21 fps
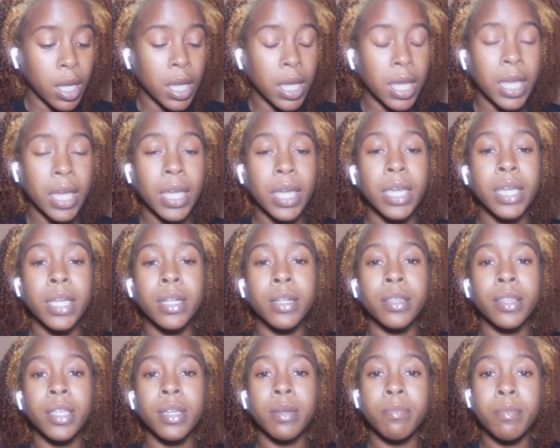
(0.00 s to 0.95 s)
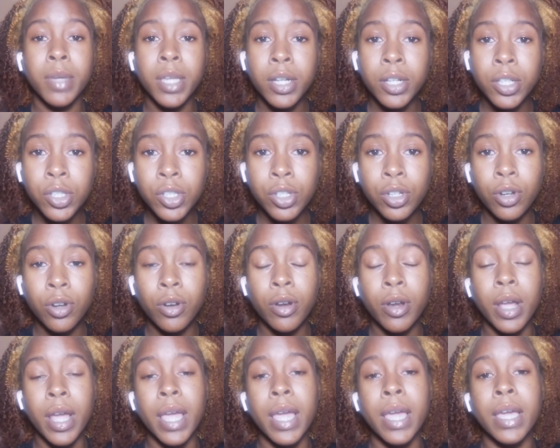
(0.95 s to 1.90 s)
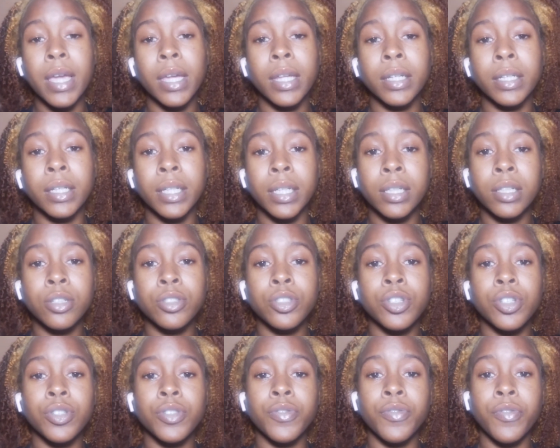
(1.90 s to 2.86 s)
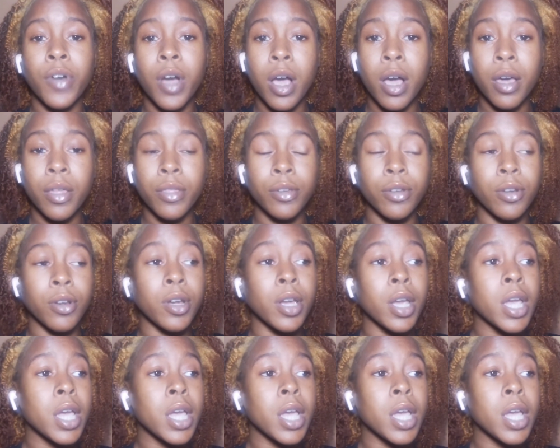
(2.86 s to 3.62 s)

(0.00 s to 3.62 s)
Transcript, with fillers: And the minister and Dillinger's father